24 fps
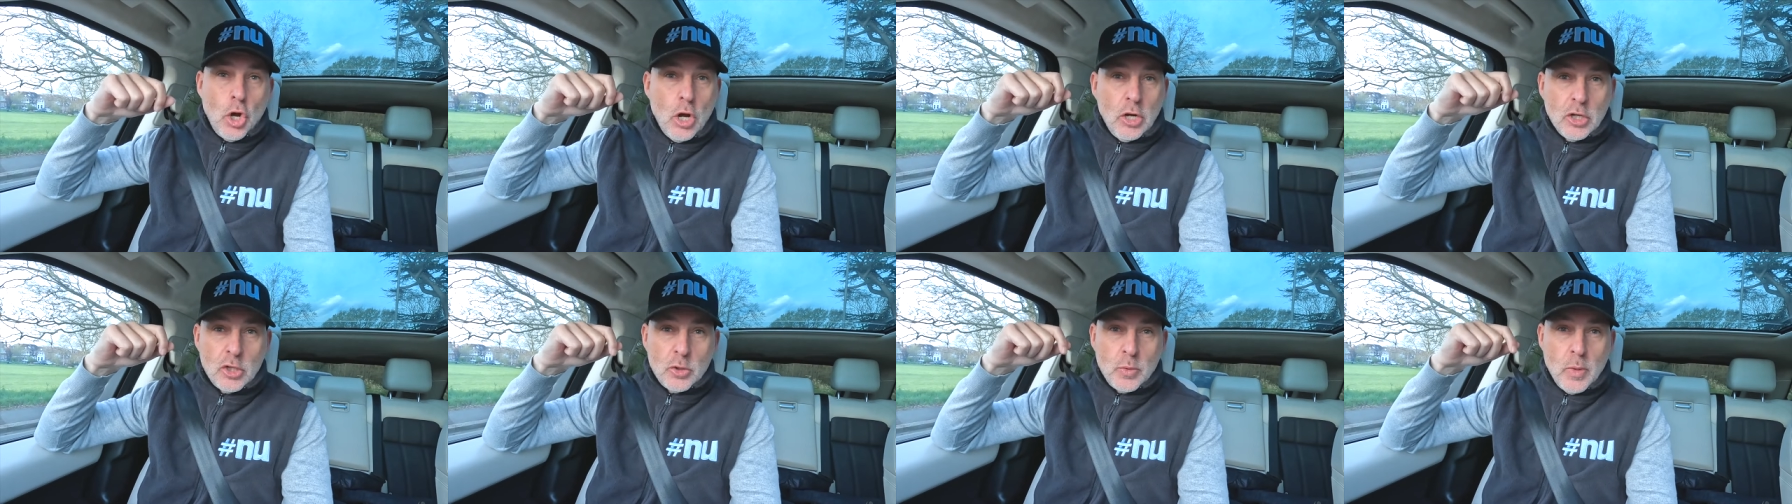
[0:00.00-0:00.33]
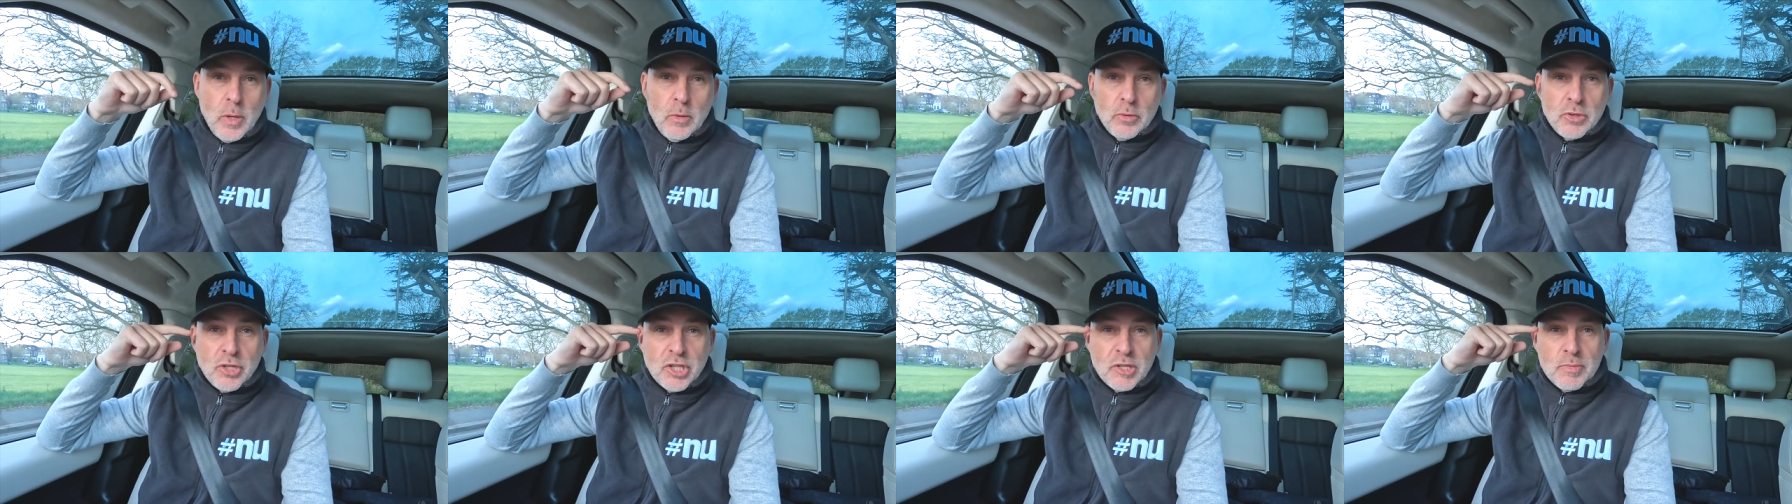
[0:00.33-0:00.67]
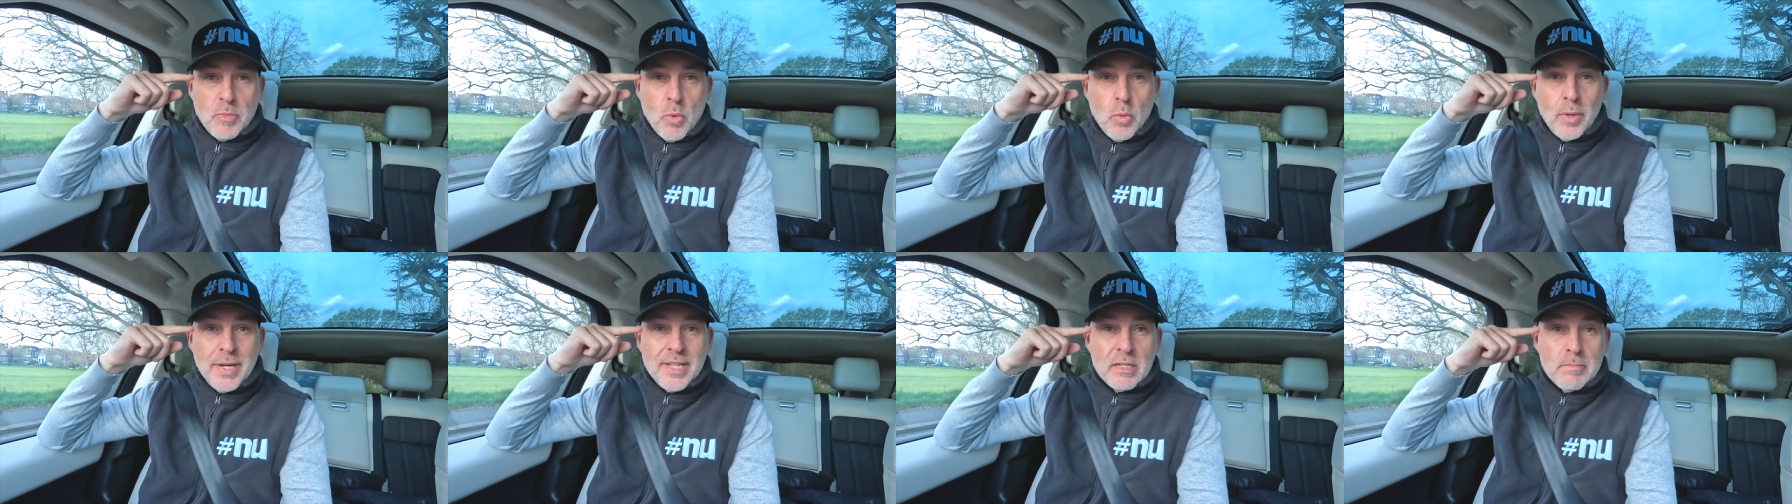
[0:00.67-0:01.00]
Cotswolds
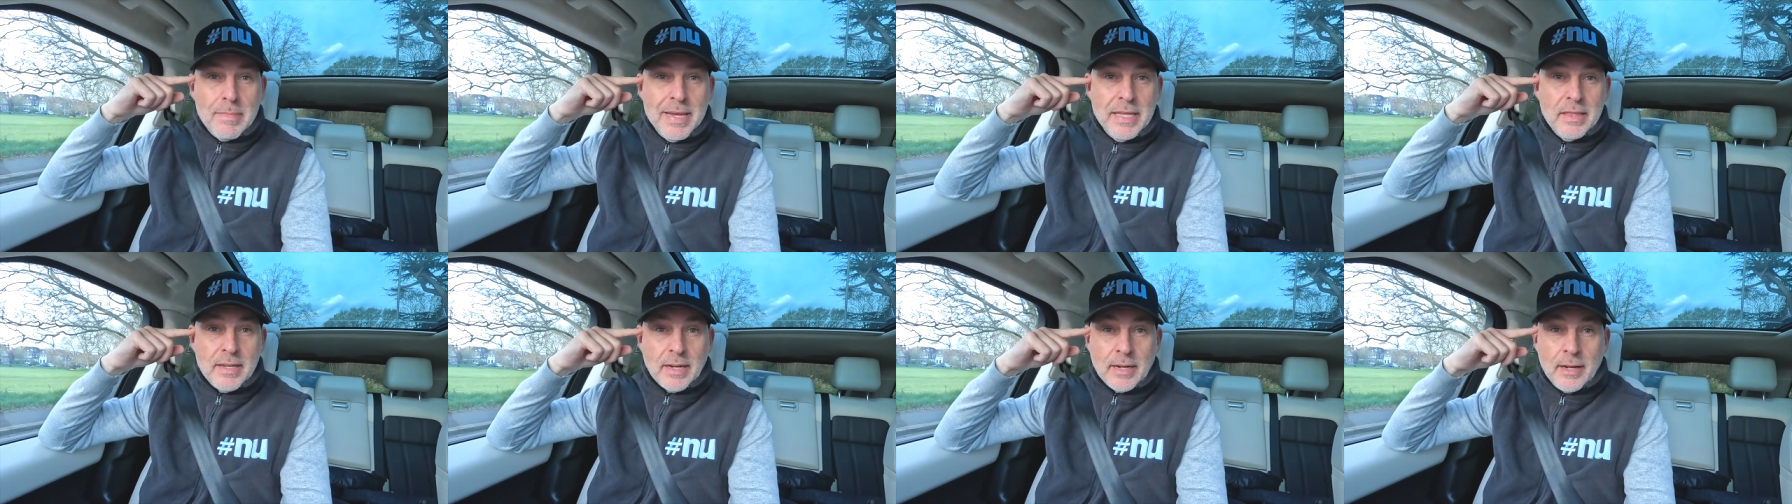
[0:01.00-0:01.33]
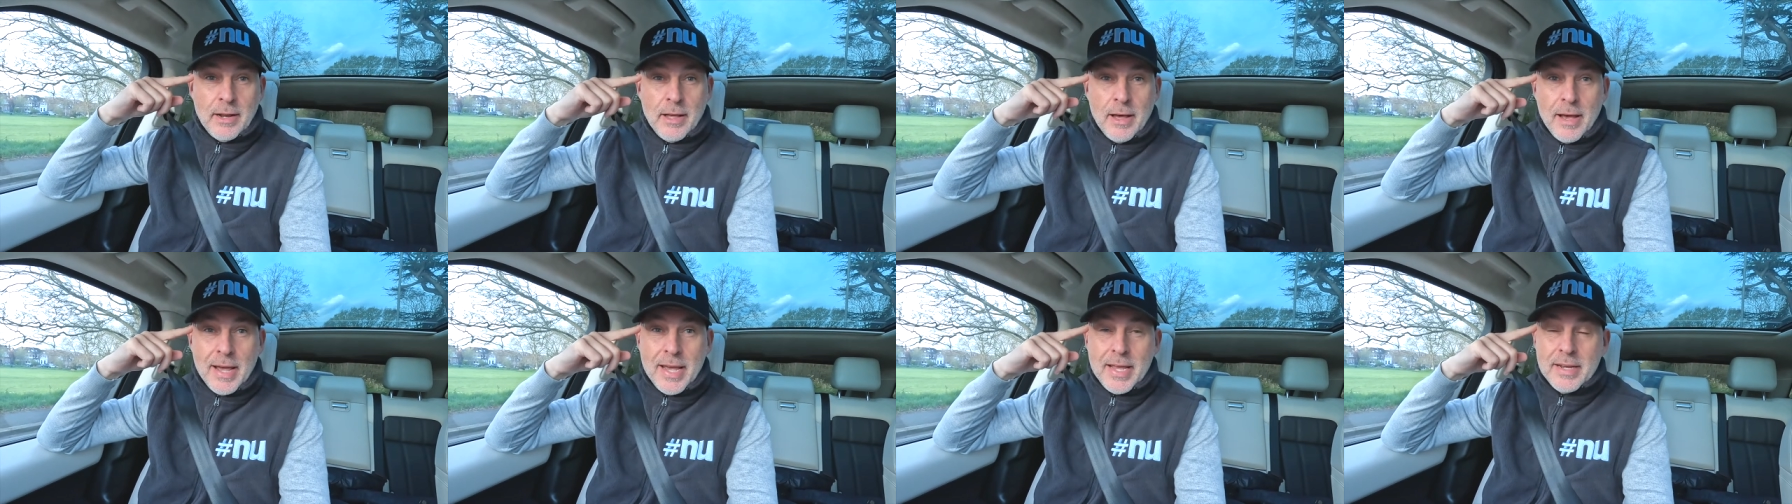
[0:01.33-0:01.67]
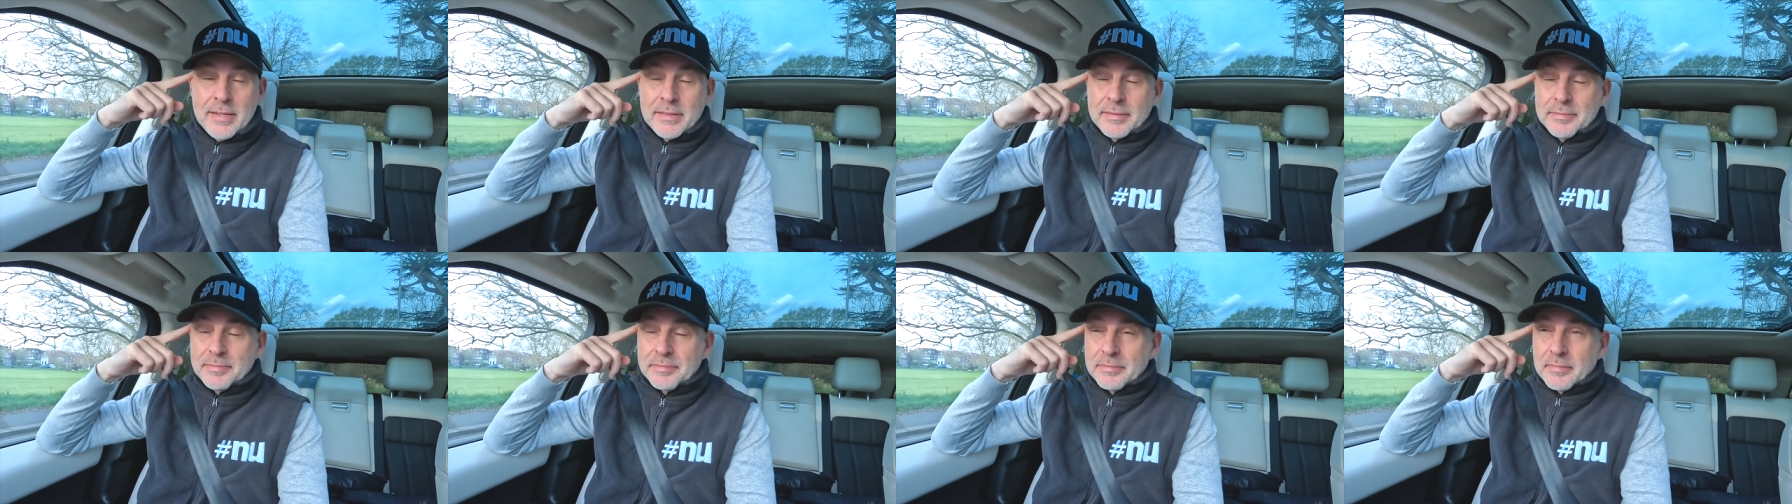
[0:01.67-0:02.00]
this morning to meet the
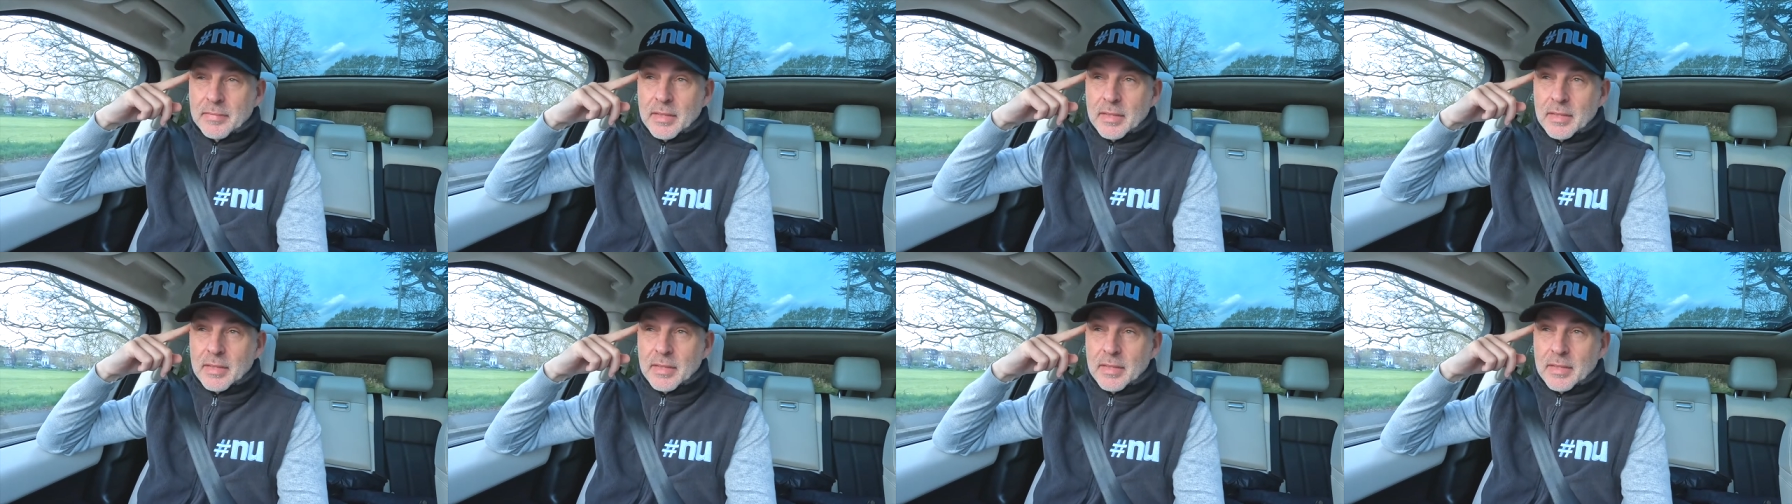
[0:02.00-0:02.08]
client.